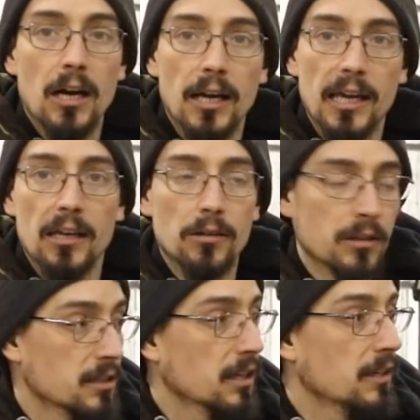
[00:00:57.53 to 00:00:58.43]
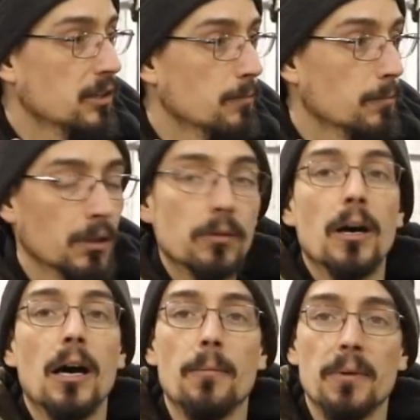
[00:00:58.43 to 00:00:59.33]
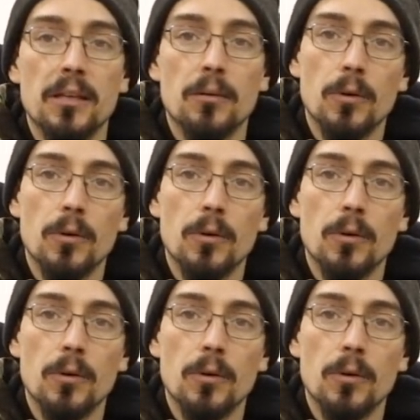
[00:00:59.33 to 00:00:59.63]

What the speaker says: I get condensation build up in the